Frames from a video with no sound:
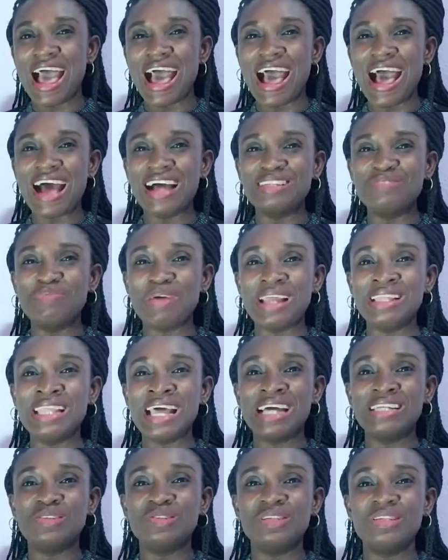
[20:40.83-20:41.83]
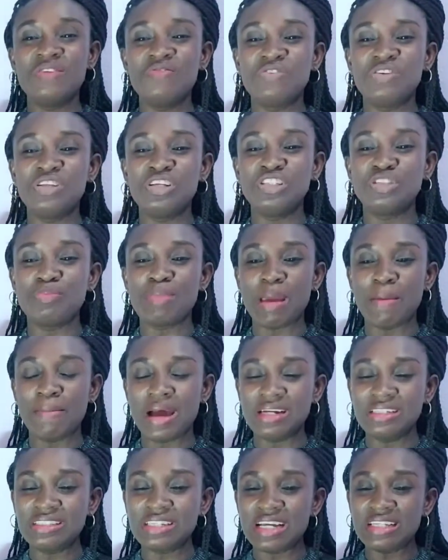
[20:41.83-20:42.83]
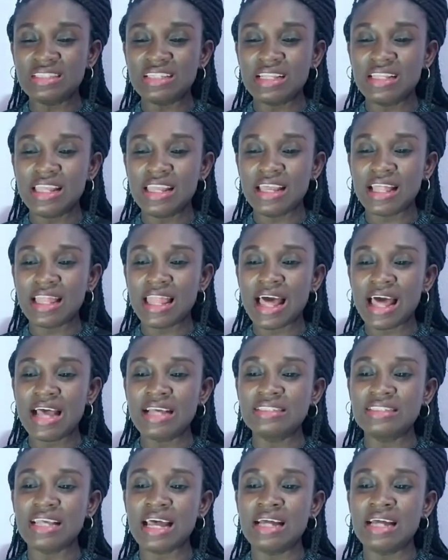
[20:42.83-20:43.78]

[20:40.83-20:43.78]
And by now I'd already finished my marriage counseling class,